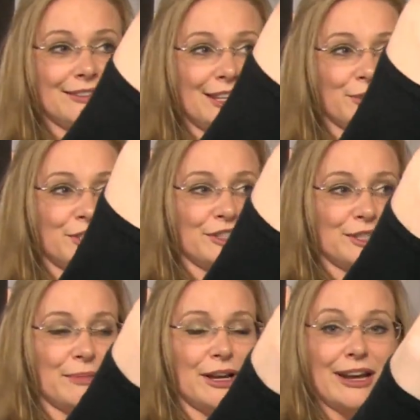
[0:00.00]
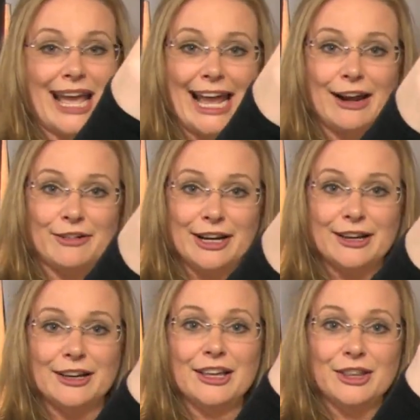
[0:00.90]
there was just an
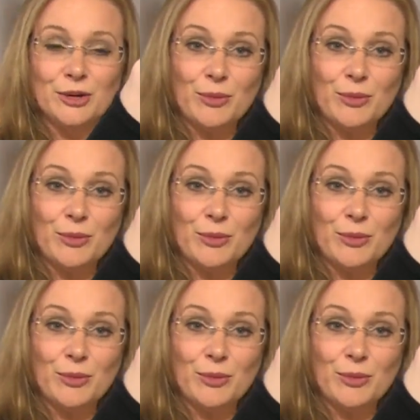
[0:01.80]
area that